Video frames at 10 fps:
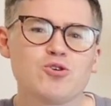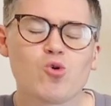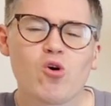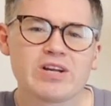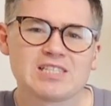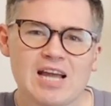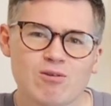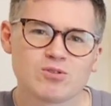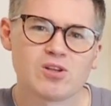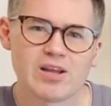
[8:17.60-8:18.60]
already
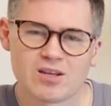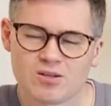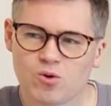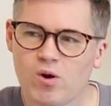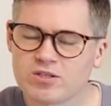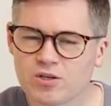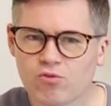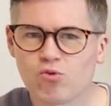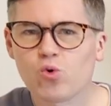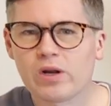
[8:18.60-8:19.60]
sounds like quite a
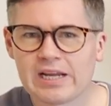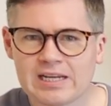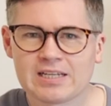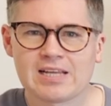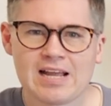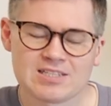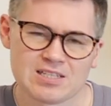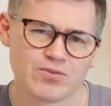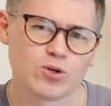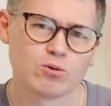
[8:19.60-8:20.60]
grueling and
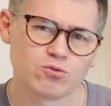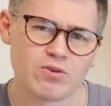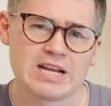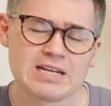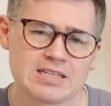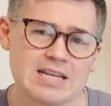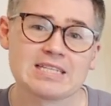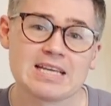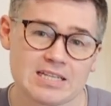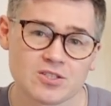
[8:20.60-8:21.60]
difficult read, it
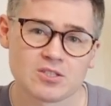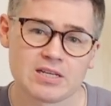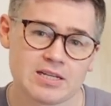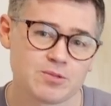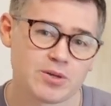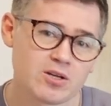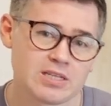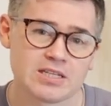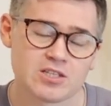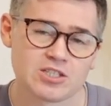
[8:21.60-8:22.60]
is. It is because it
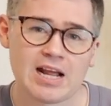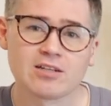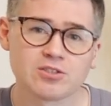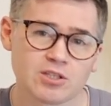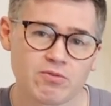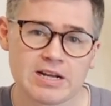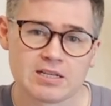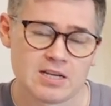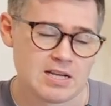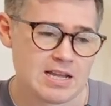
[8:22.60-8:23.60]
is a challenging read.
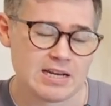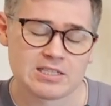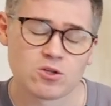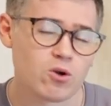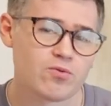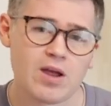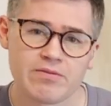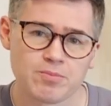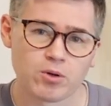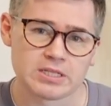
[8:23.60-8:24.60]
It is not for
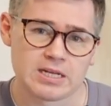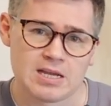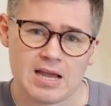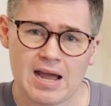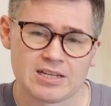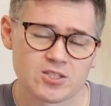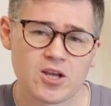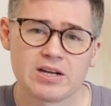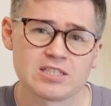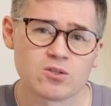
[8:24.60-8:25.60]
everybody, and it
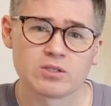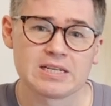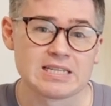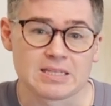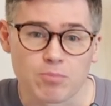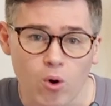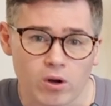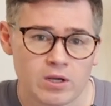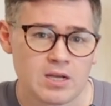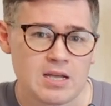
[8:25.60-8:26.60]
certainly is not an easy book.
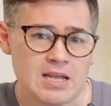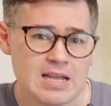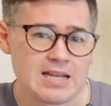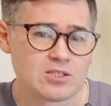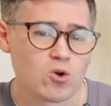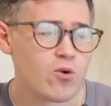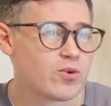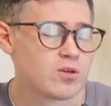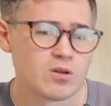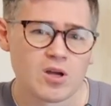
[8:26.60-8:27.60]
It's
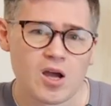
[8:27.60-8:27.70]
often